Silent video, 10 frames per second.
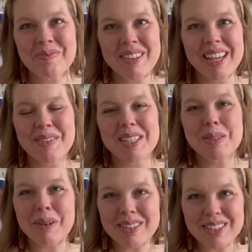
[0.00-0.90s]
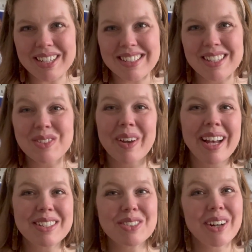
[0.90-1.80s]
it was a sponsored test knit, so I got
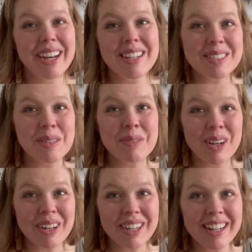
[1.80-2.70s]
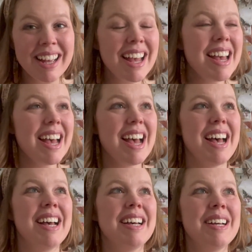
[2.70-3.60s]
to try out some yarn
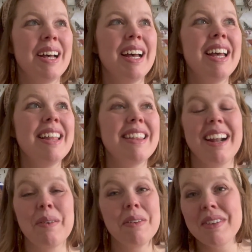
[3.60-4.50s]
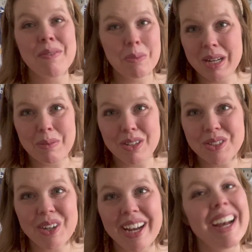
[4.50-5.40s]
uh, that I would have never been able to
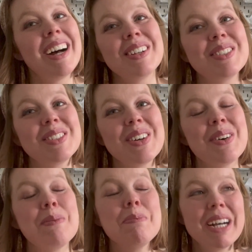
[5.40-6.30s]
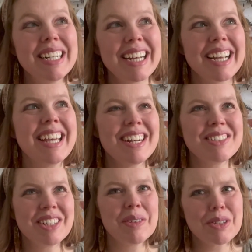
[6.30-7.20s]
try out. So, but I can't
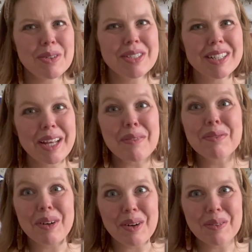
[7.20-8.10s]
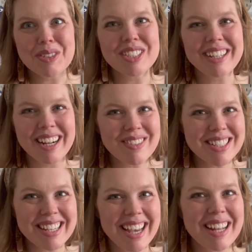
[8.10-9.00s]
share it with you until like fall, which is kind of
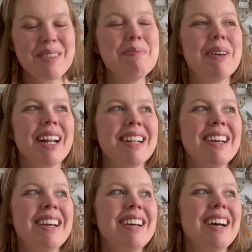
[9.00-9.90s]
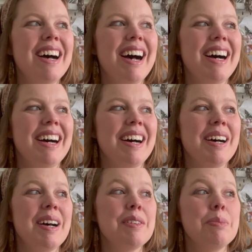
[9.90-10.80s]
insane. But
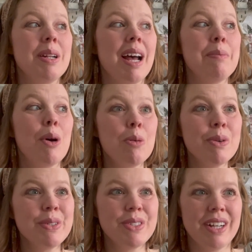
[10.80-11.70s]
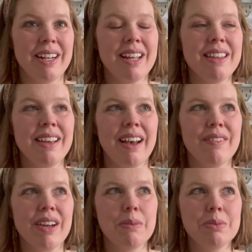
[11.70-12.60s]
I'm almost done. I think I have a
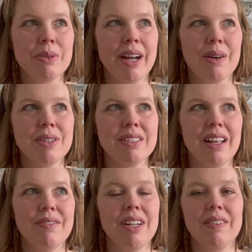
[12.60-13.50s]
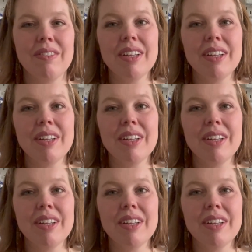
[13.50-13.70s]
couple more hours left of